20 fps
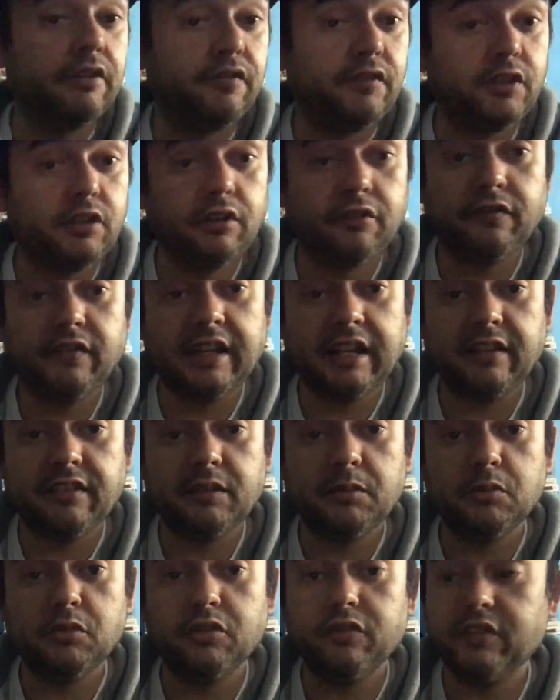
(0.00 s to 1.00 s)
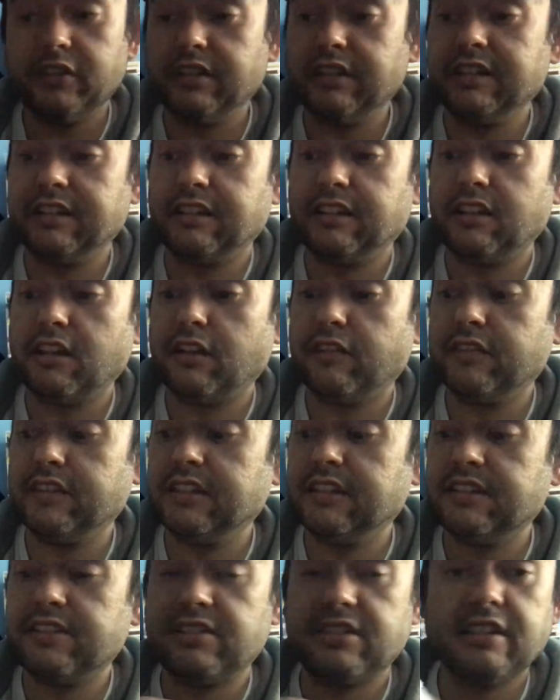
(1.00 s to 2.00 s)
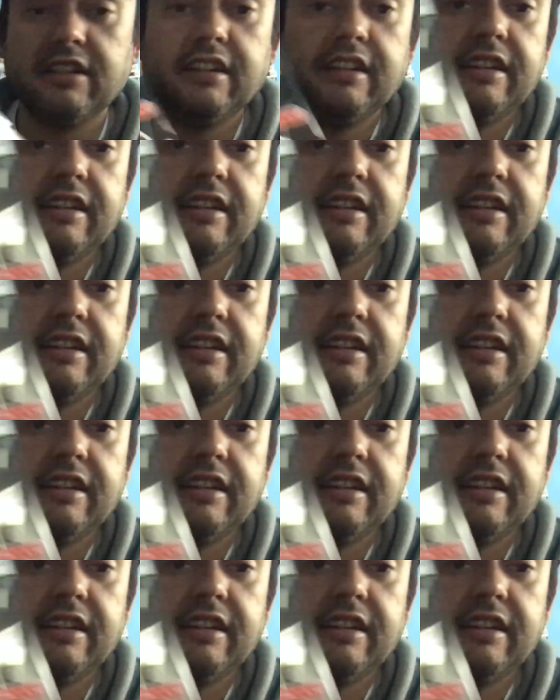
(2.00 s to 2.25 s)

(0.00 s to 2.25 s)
if you're a fan of the movie you're gonna love this